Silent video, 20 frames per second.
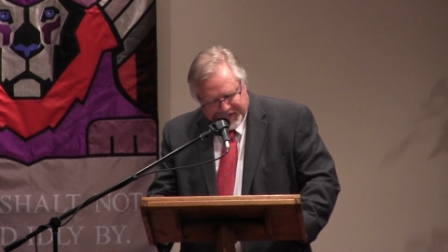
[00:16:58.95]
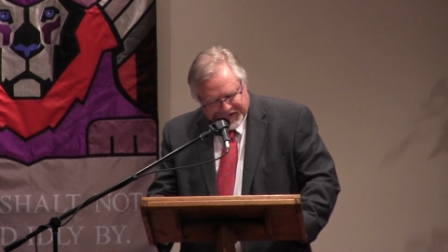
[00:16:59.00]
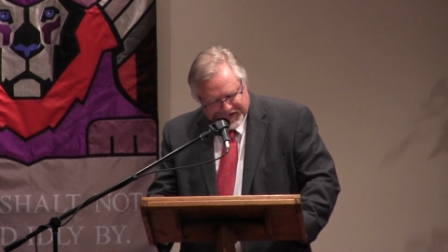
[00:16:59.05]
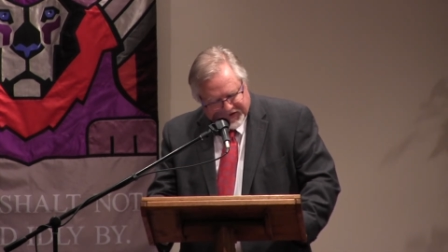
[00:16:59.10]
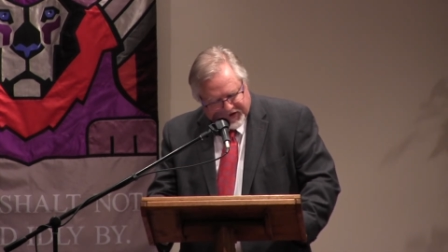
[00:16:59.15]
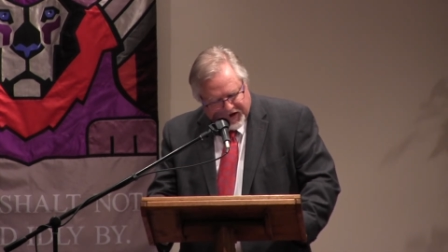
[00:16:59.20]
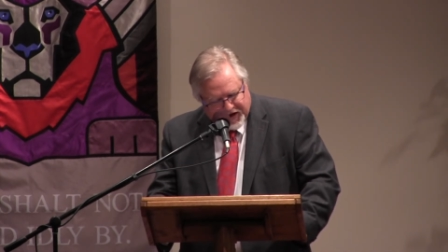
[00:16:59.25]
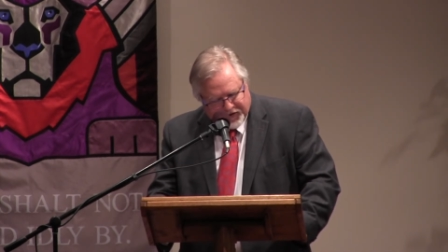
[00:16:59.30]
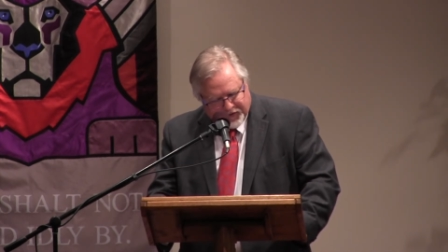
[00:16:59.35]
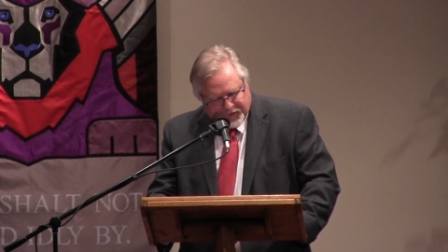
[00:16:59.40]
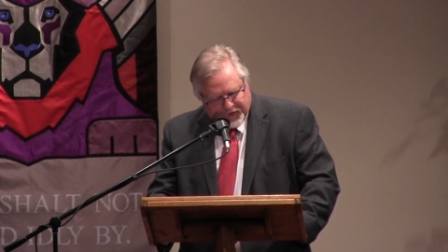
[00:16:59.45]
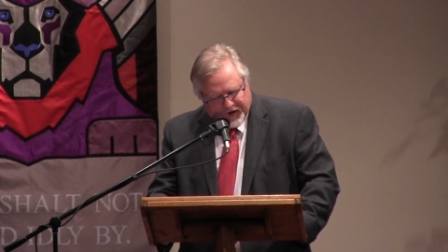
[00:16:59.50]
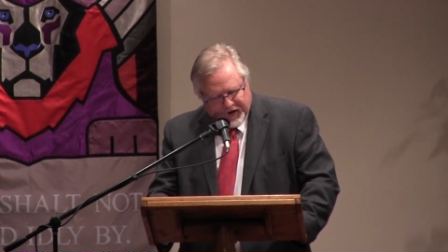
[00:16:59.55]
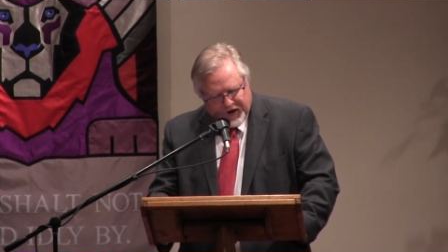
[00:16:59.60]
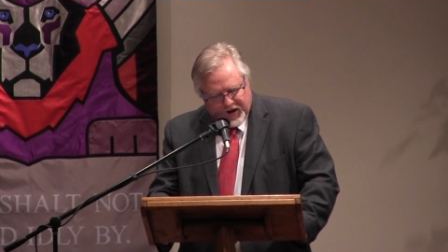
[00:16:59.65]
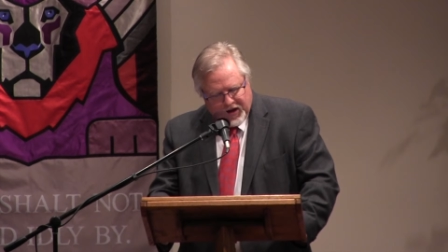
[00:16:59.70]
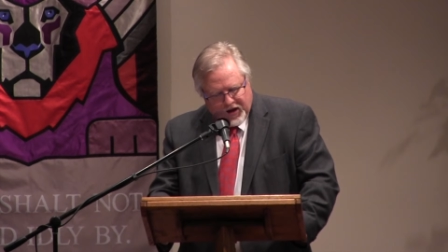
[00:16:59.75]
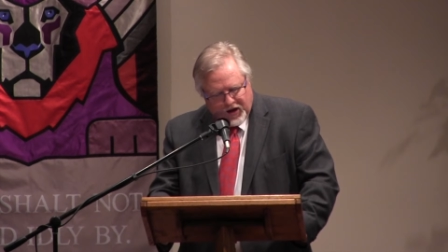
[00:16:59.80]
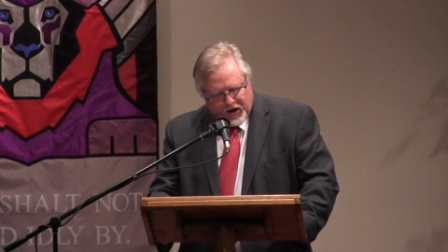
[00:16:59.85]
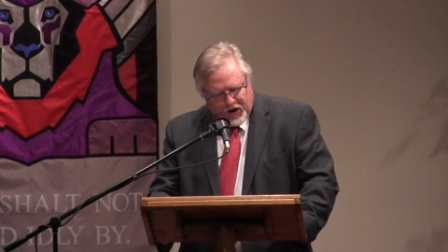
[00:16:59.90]
in this
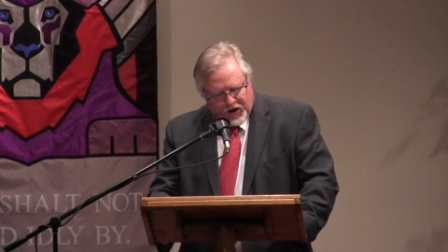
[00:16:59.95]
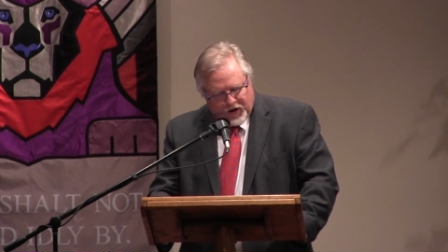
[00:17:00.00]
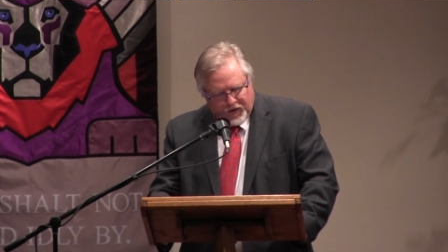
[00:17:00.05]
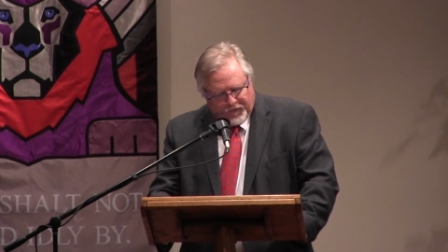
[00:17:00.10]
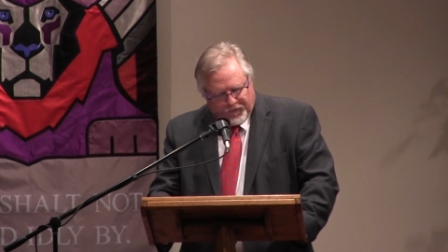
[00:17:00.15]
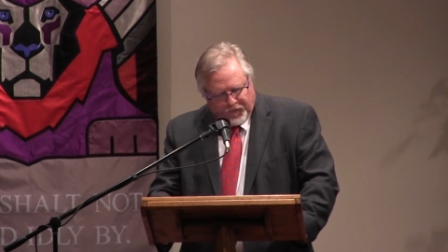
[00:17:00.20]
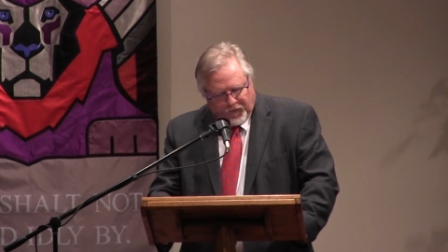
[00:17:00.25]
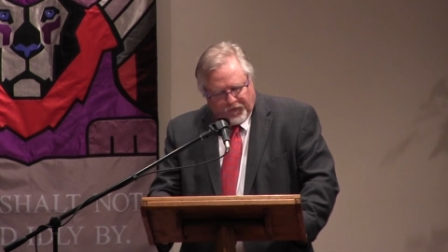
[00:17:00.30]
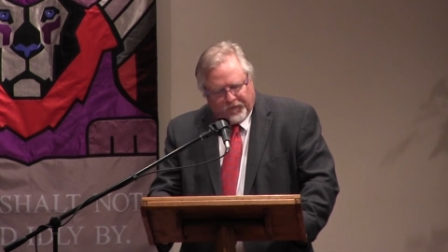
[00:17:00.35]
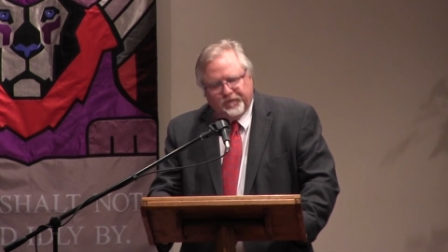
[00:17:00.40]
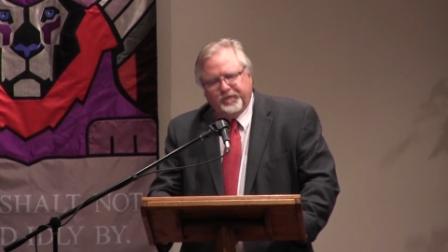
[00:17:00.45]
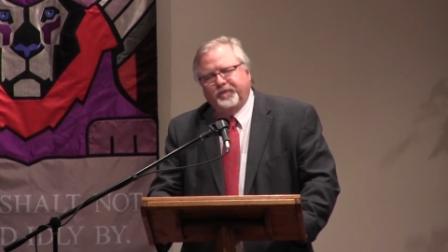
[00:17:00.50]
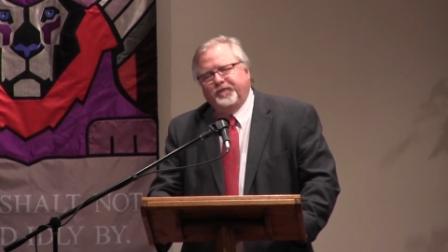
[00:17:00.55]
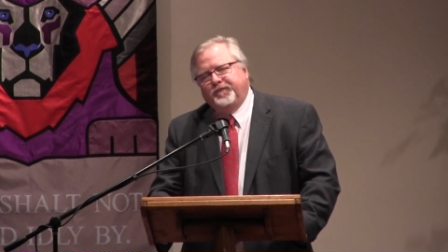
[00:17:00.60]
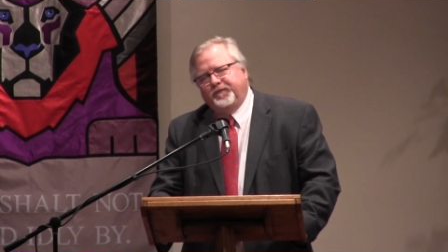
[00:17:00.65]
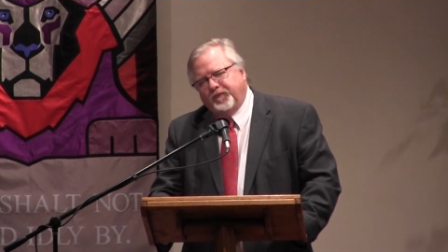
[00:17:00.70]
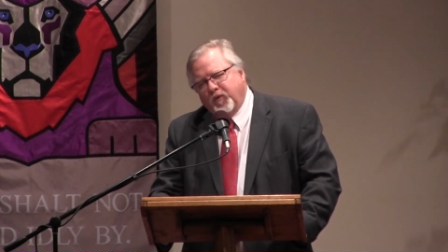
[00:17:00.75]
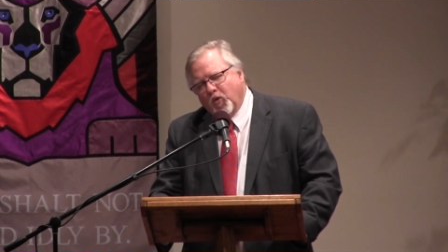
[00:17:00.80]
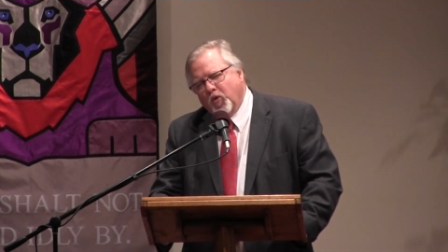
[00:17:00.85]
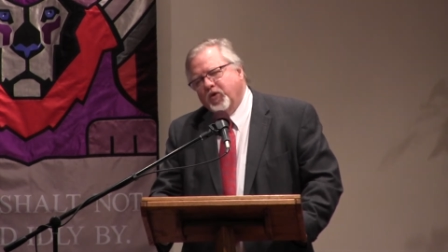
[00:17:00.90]
country for
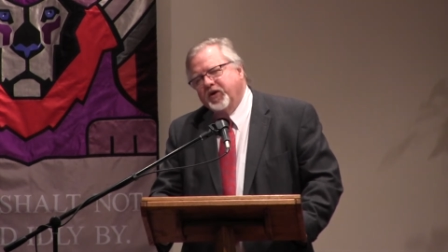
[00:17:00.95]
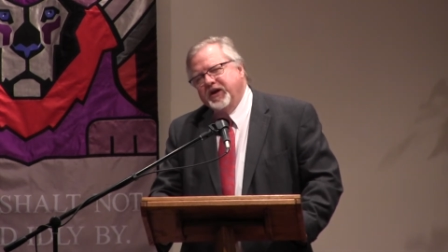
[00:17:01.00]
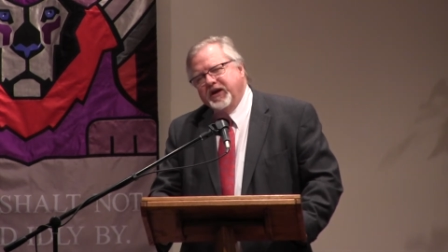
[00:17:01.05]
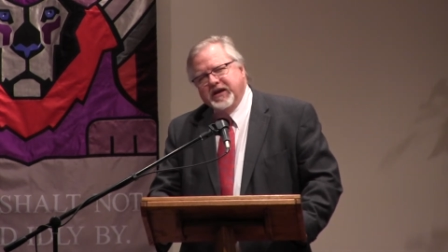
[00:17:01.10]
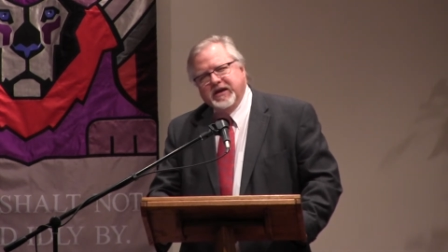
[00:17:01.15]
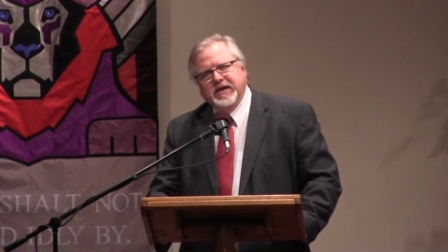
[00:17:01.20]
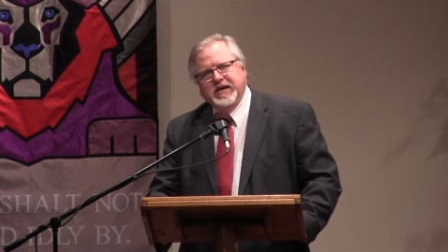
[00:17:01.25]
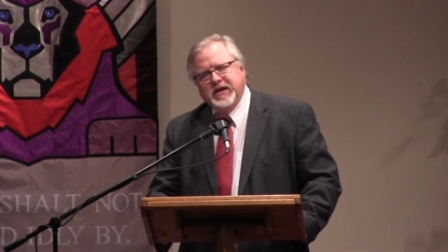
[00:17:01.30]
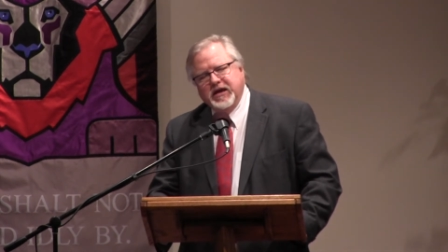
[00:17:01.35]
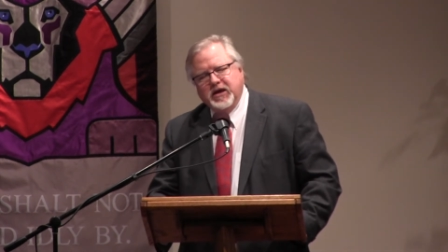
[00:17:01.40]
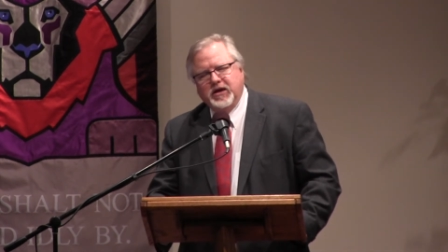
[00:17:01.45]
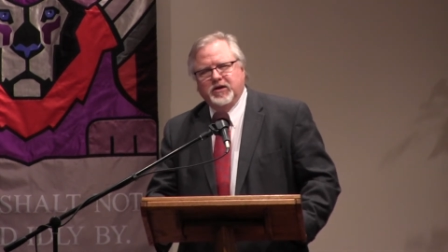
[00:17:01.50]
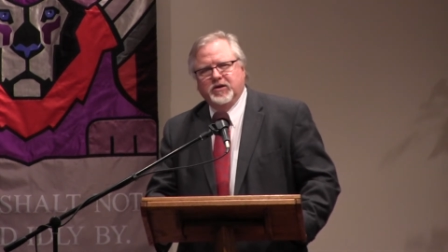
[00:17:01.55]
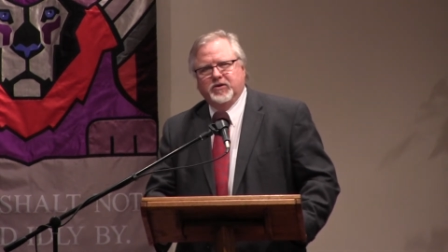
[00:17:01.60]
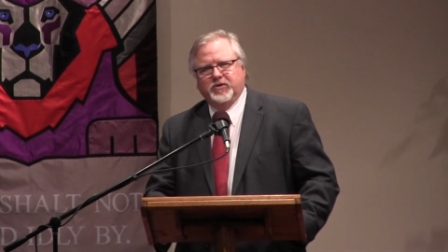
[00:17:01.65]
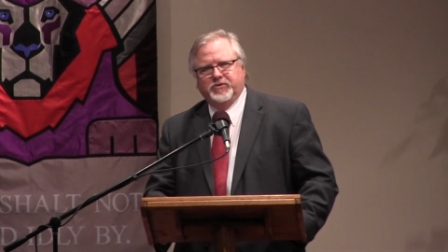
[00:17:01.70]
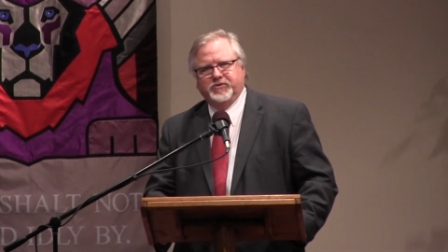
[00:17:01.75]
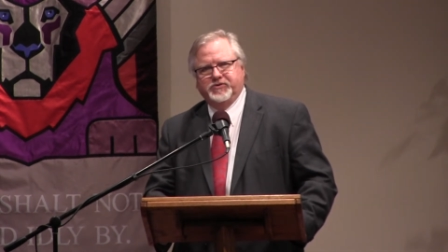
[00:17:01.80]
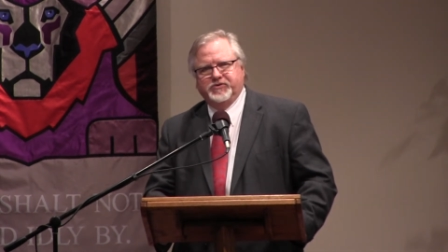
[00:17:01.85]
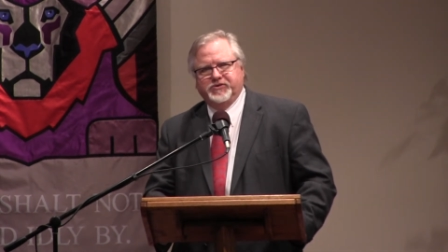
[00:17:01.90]
40
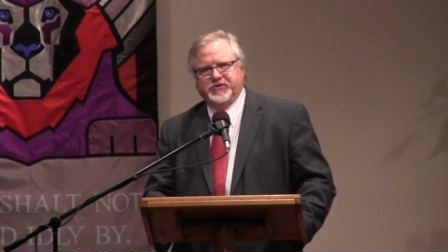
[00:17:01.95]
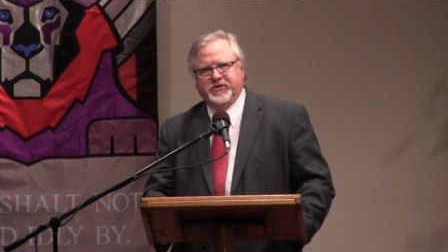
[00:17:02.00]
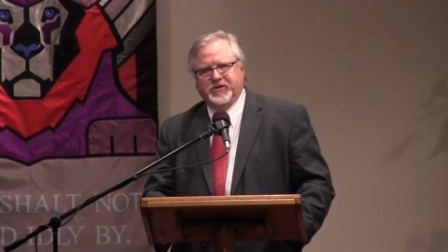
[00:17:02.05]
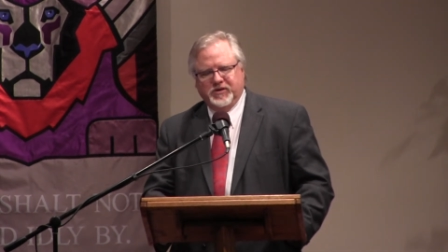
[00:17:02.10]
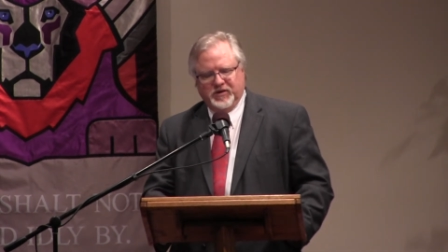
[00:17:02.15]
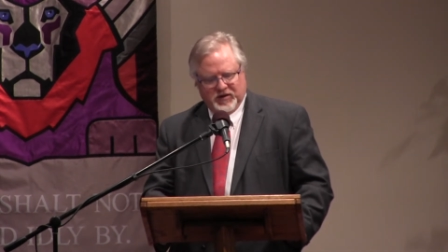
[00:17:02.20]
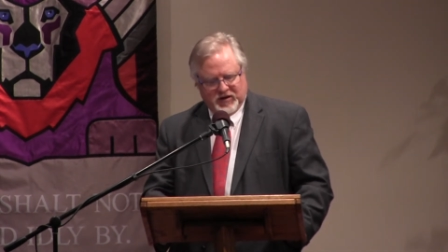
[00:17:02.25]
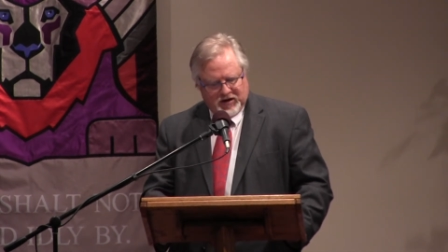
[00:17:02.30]
years.